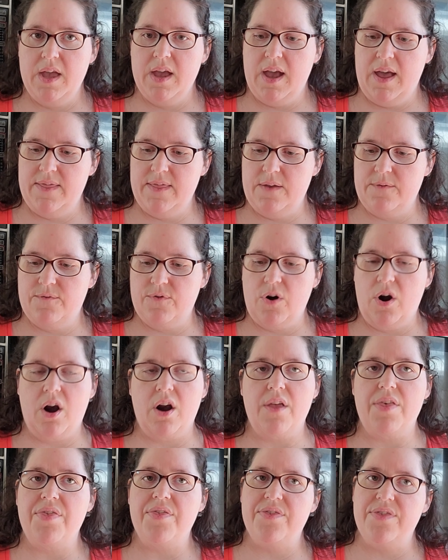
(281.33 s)
And then for
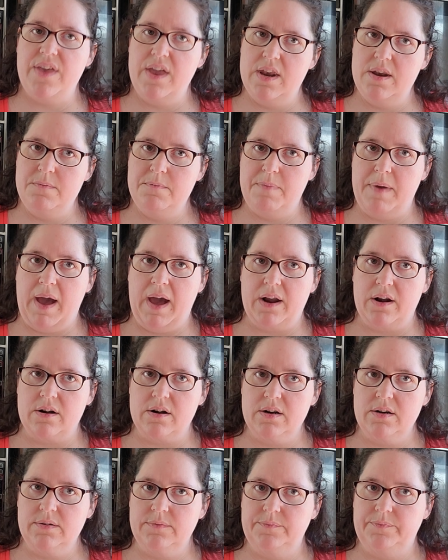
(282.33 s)
our thin
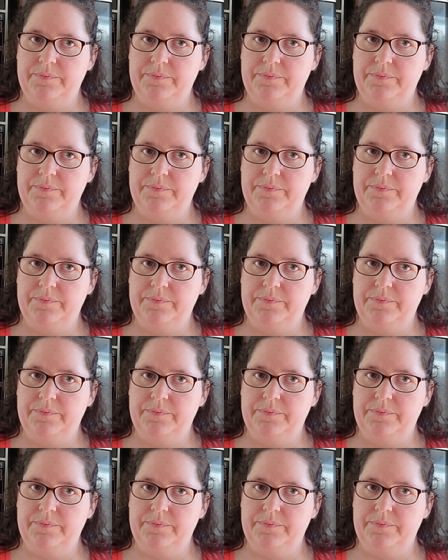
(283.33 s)
batter,